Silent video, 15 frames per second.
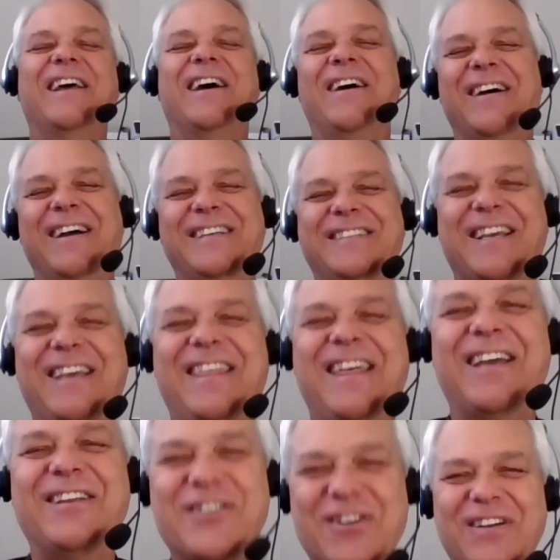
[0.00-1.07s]
No, I say
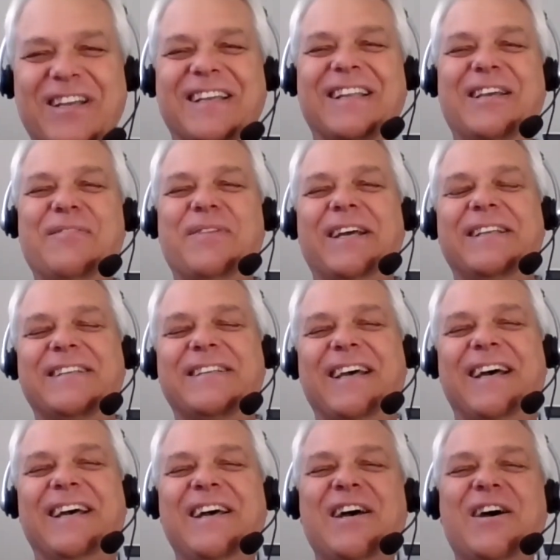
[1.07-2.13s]
that jokingly, but
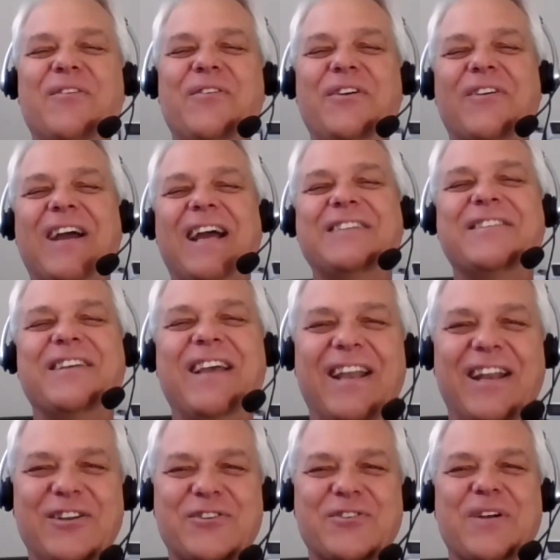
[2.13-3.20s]
we were actually
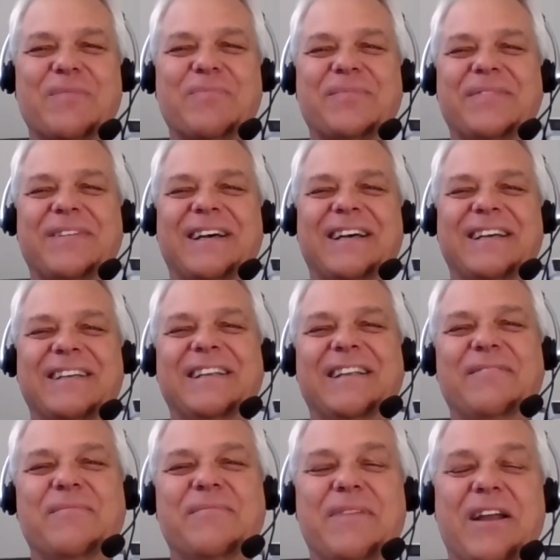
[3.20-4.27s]
on a trip,
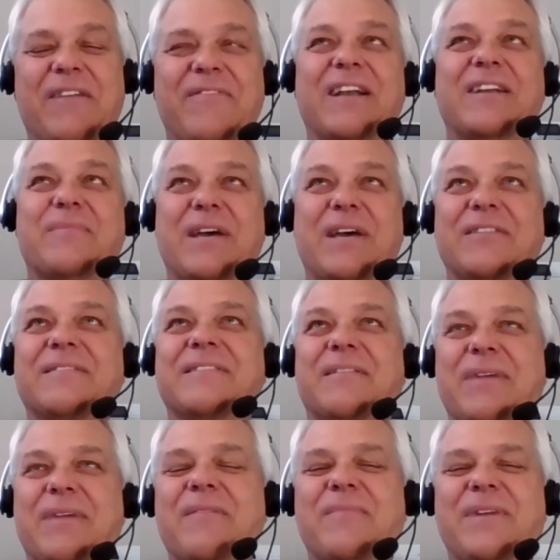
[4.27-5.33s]
matter of fact, about
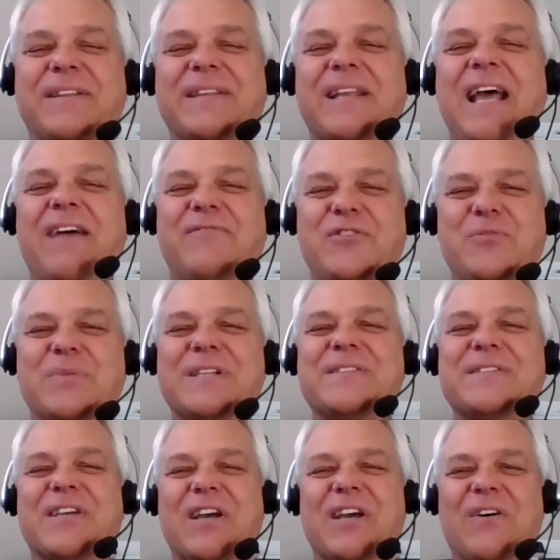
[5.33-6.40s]
a month and a half, 2
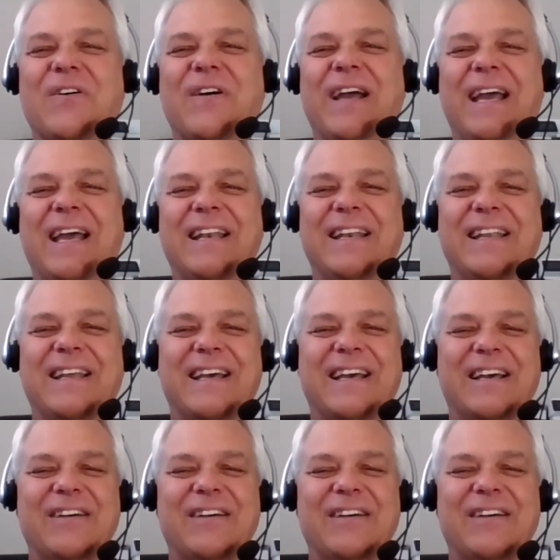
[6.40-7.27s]
months ago, and